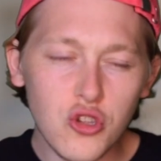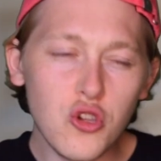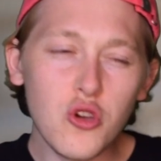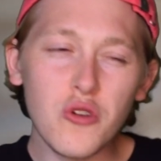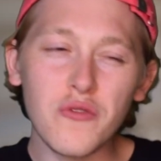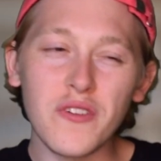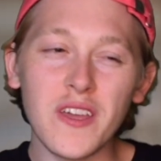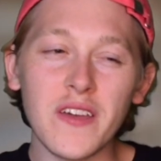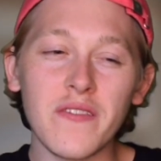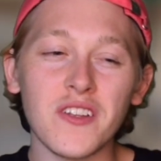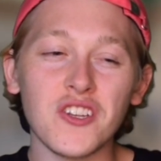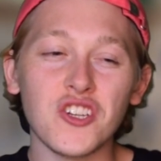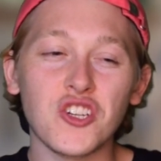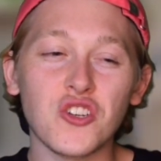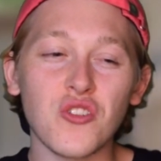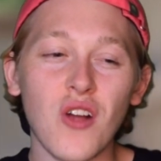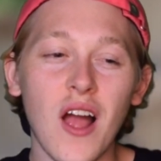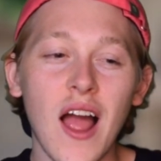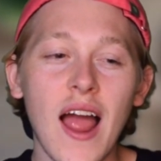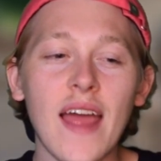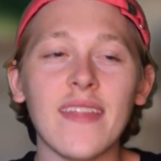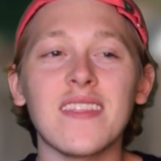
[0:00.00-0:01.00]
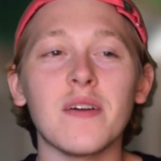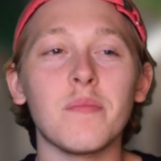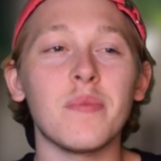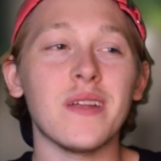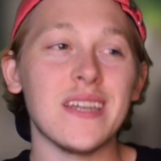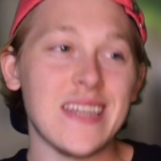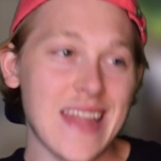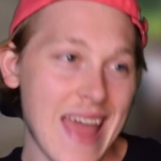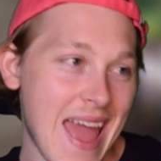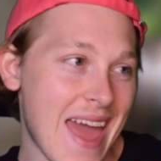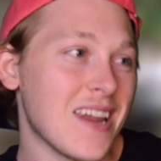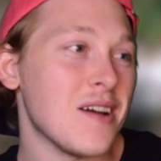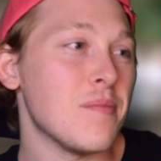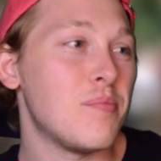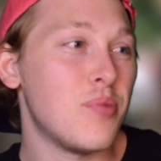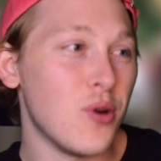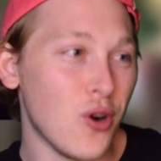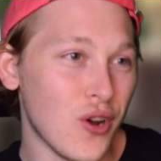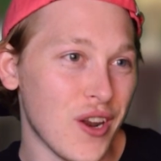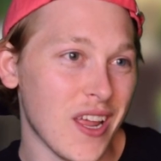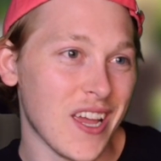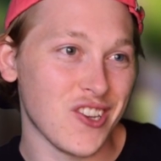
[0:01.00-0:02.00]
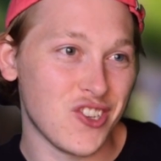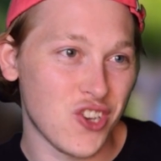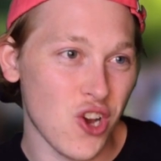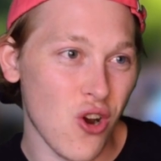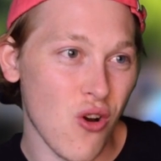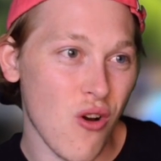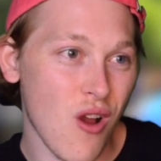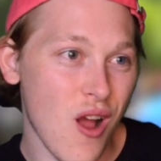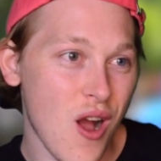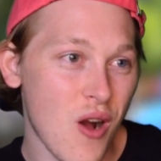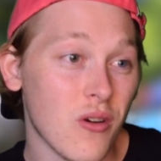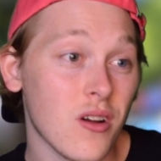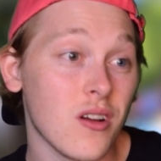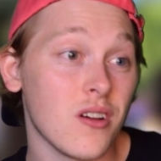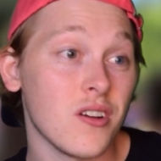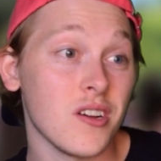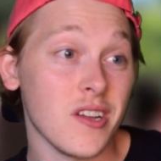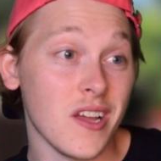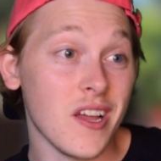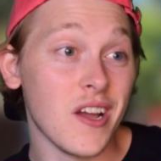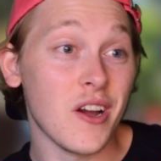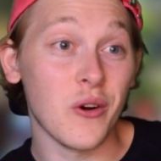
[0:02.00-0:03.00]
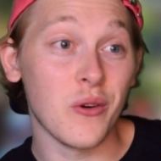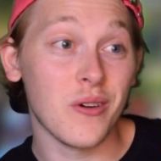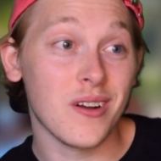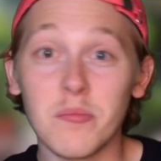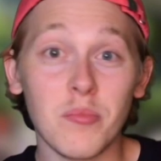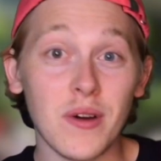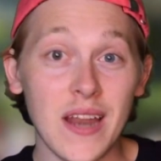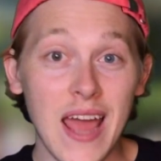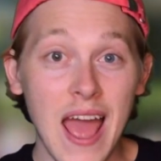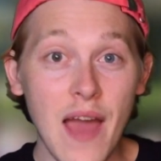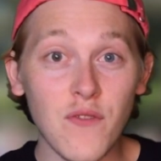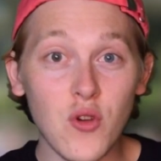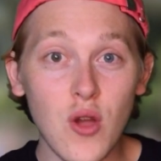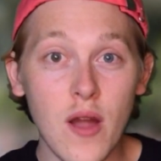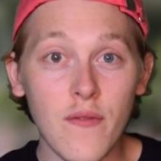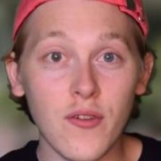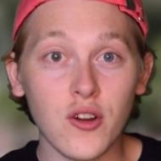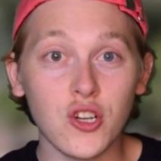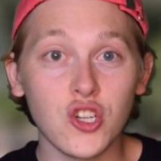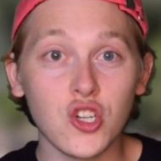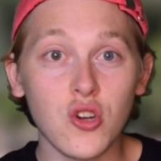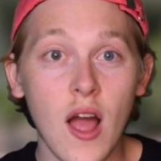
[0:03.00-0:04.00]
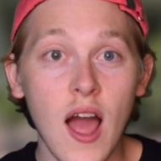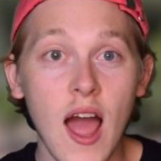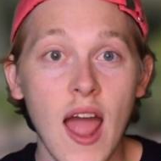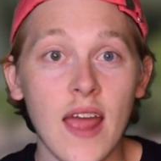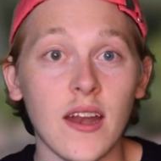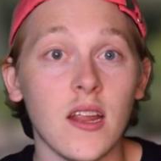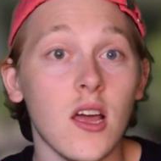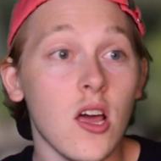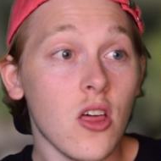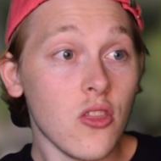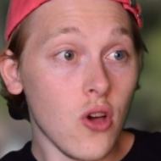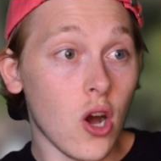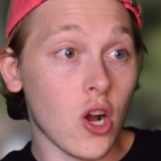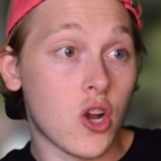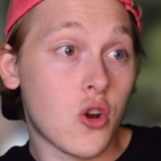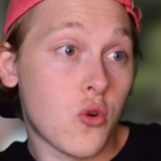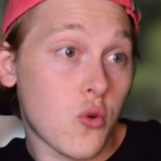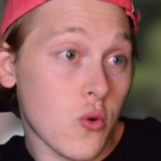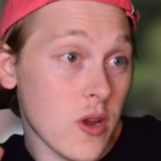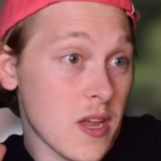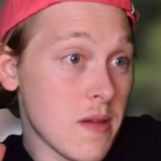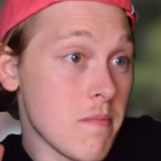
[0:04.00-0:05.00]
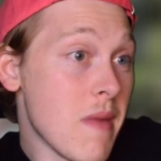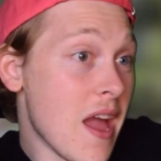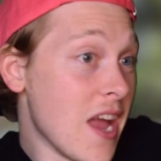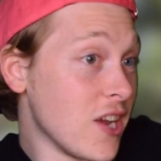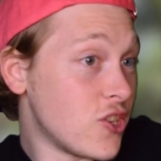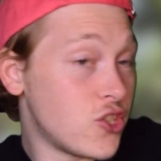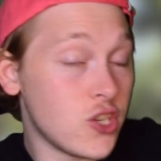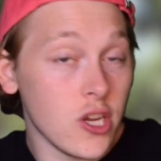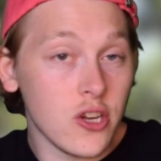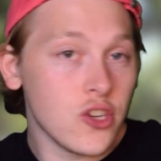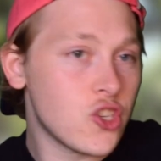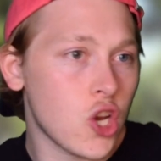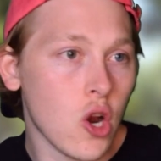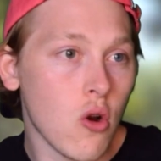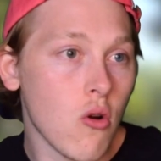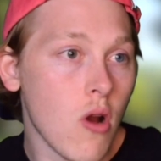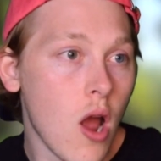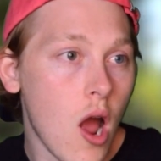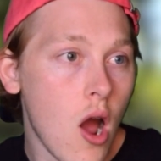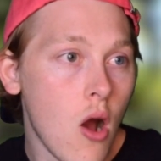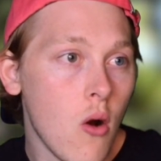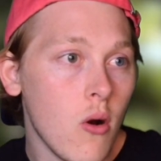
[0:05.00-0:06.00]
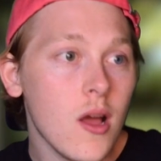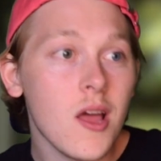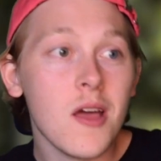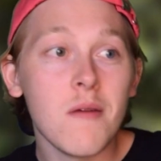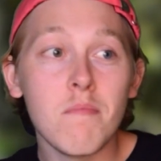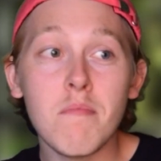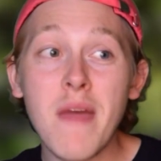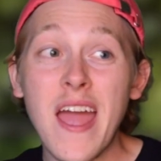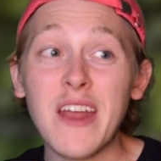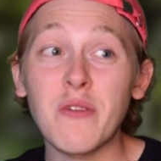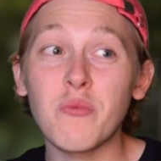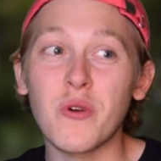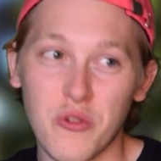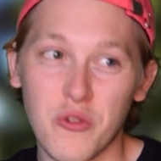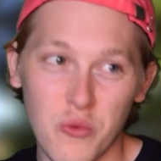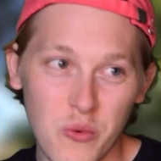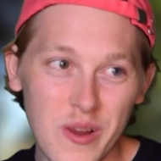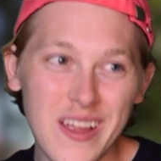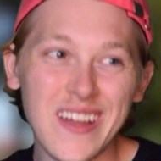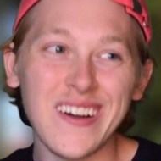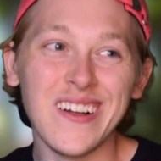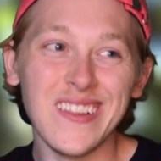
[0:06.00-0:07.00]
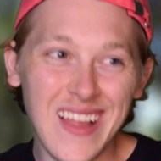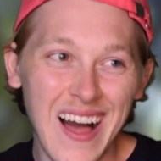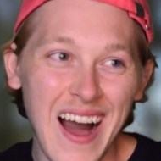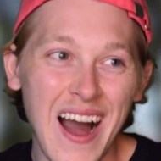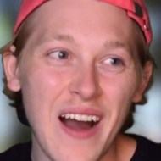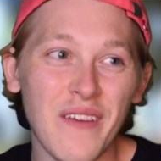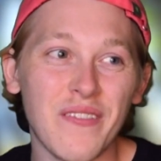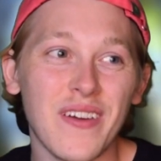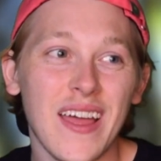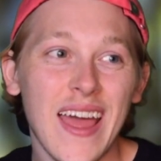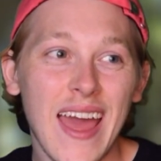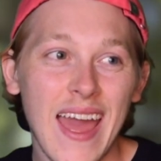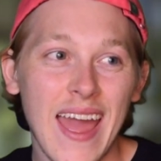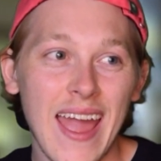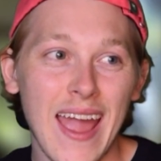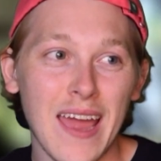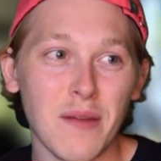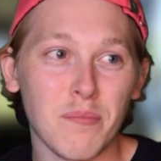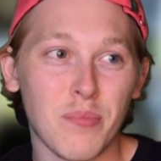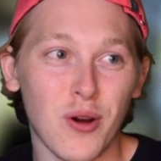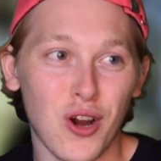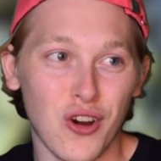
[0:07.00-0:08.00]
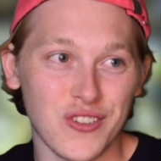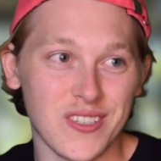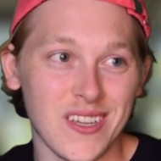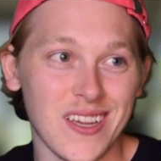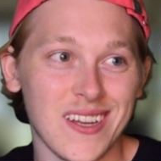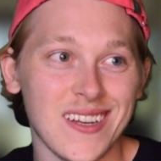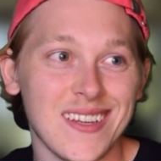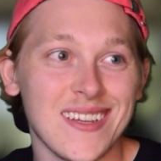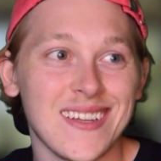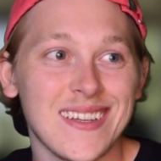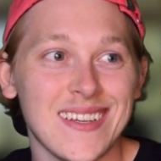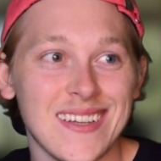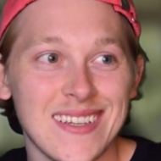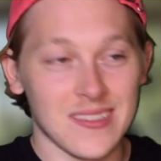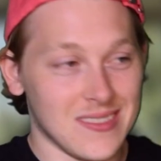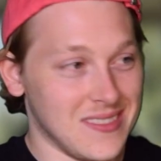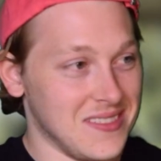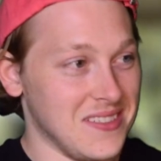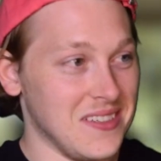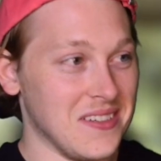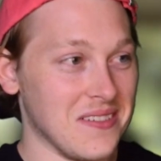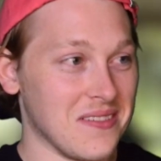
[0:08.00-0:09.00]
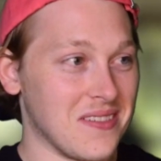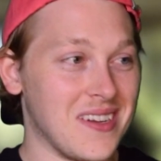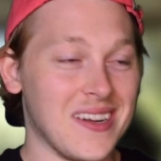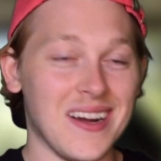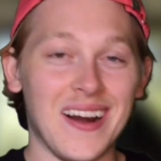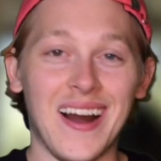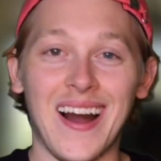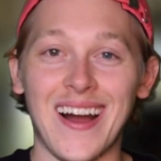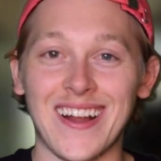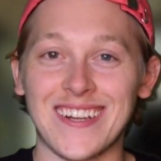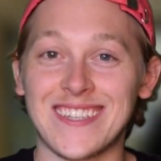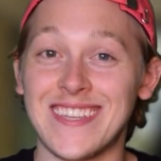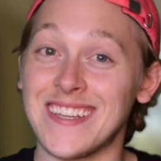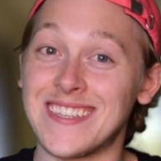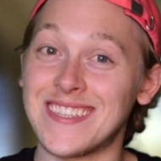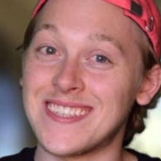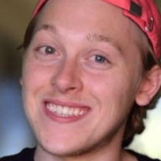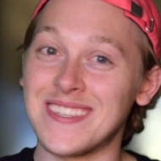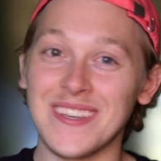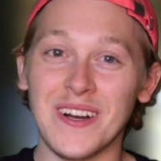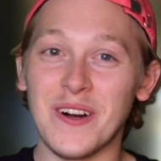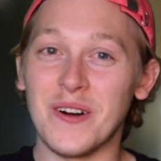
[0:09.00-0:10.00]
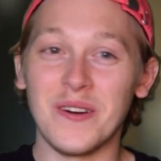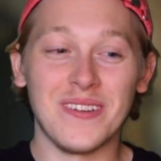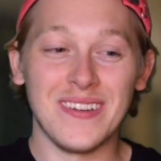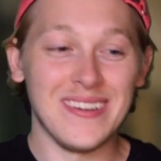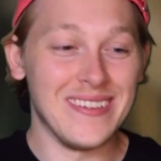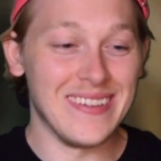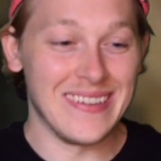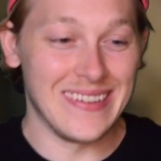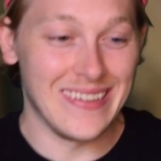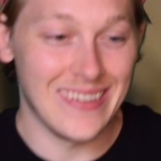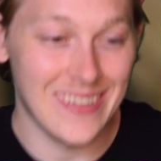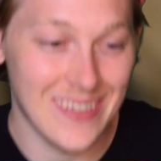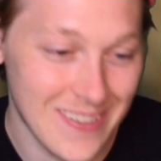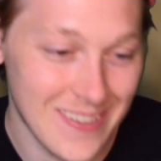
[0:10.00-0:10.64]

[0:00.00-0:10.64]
You've even tried the banana pudding churro. Ew. But have you ever tried the cremation churro? Made real love and person. Oh gosh, that's so, ugh.